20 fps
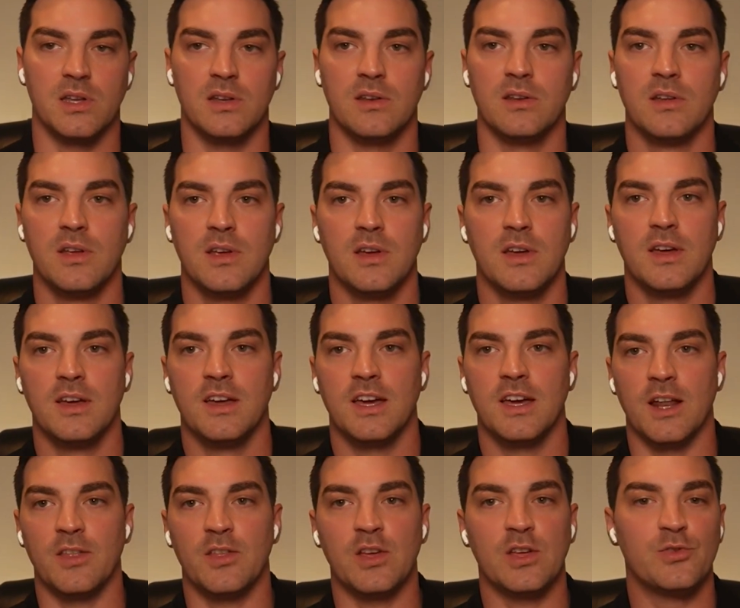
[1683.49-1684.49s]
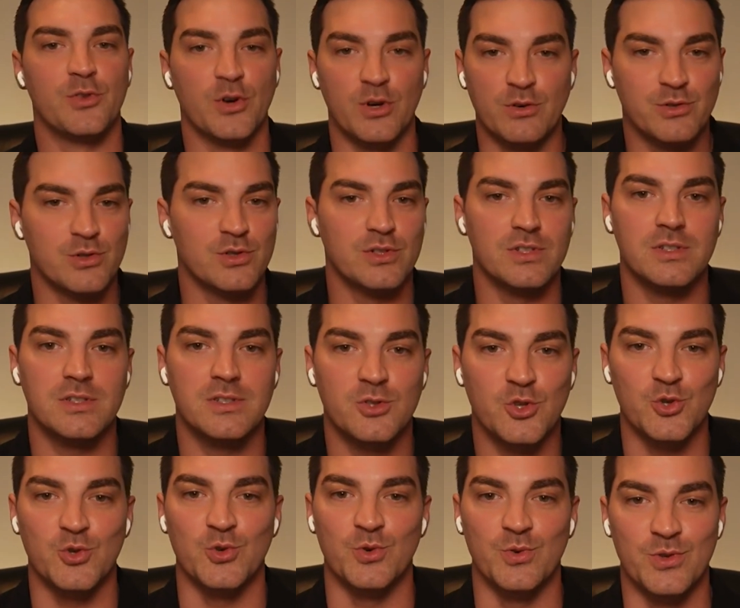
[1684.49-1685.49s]
And I think those are just
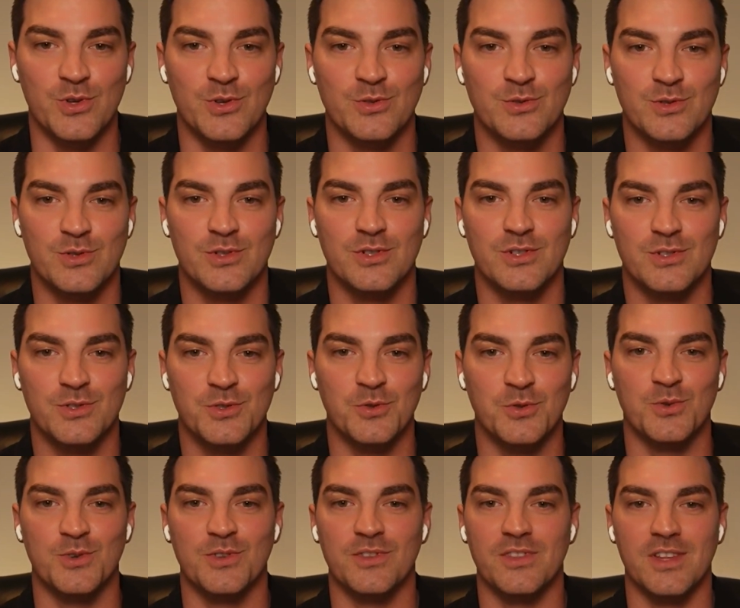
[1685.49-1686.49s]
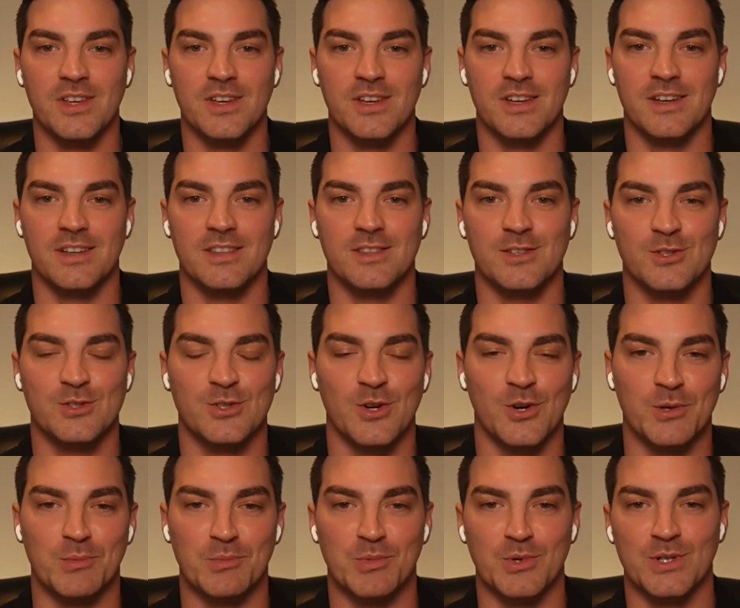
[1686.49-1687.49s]
two. Those are just two of the
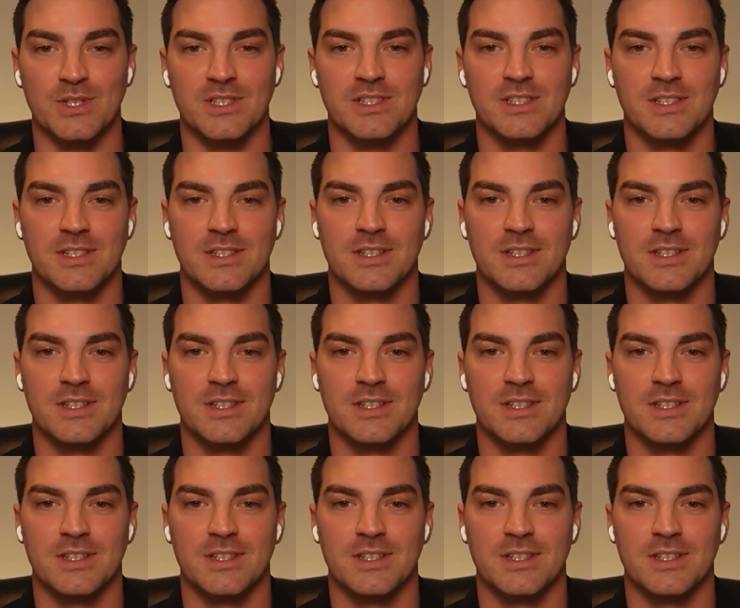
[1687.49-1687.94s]
starting points.